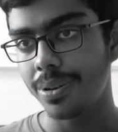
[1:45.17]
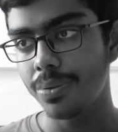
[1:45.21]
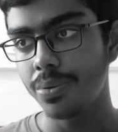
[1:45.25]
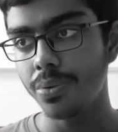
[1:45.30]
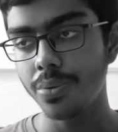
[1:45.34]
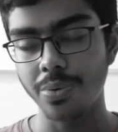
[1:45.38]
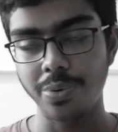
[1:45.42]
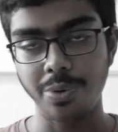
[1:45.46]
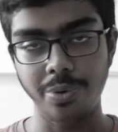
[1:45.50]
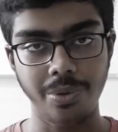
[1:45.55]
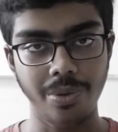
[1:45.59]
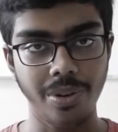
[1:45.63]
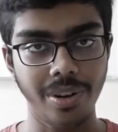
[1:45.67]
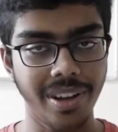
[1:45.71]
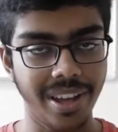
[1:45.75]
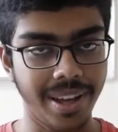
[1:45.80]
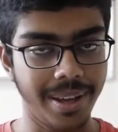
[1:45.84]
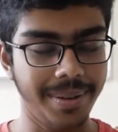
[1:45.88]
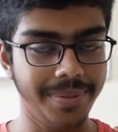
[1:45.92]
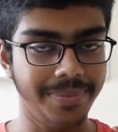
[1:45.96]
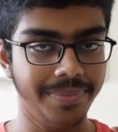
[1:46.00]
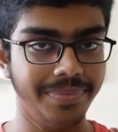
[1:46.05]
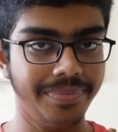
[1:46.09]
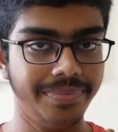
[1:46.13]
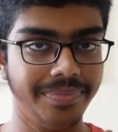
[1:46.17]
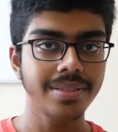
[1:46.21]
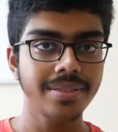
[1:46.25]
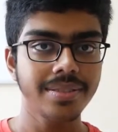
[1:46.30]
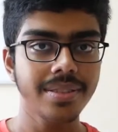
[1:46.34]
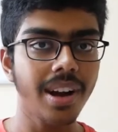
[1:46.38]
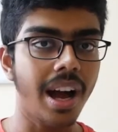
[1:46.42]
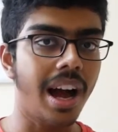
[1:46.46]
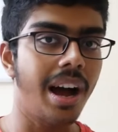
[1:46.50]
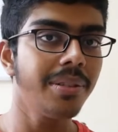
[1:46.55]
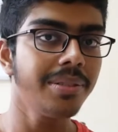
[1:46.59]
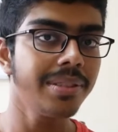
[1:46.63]
Oof, okay.
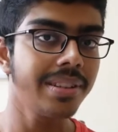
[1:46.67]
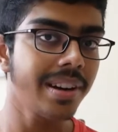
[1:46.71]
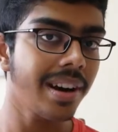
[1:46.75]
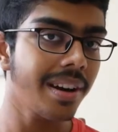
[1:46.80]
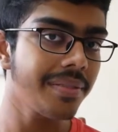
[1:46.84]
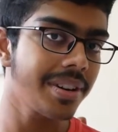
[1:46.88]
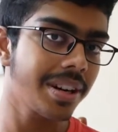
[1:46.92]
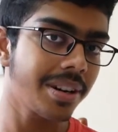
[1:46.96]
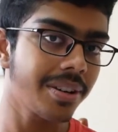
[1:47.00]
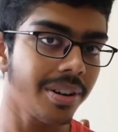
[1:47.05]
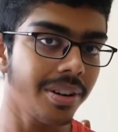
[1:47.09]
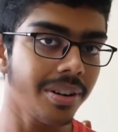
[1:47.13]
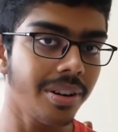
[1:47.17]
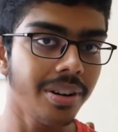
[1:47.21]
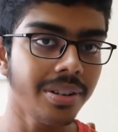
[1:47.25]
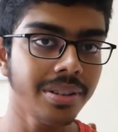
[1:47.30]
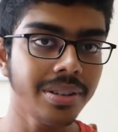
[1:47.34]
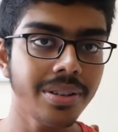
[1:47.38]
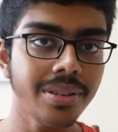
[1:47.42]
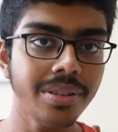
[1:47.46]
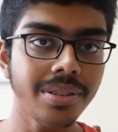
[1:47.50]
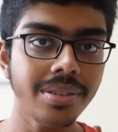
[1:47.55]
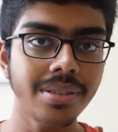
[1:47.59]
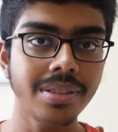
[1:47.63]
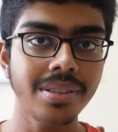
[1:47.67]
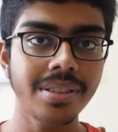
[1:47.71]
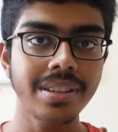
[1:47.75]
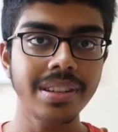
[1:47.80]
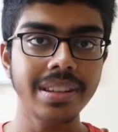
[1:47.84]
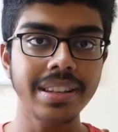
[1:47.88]
So how did I record audio?